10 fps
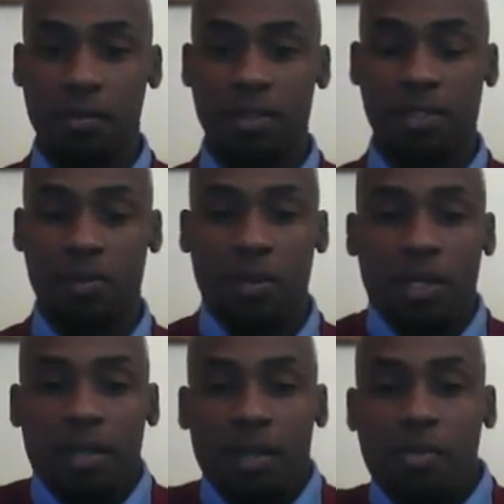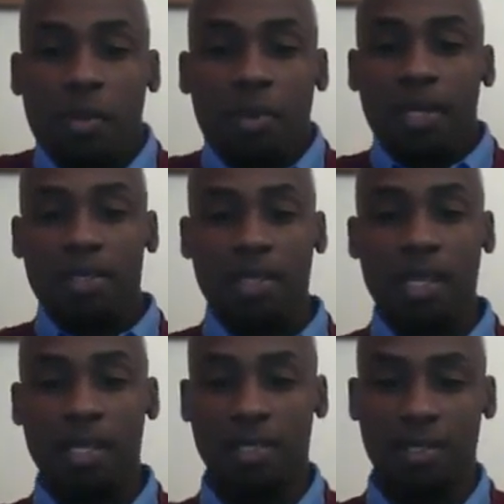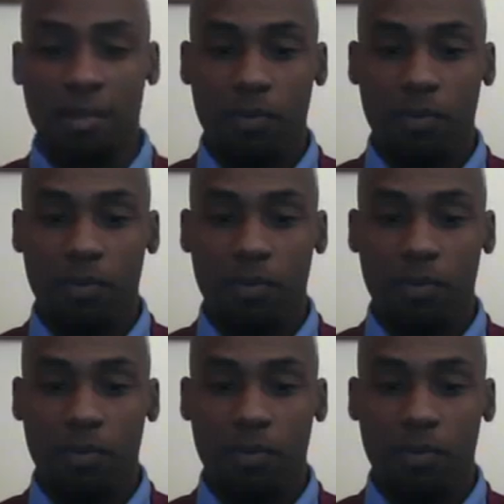which is what human beings need.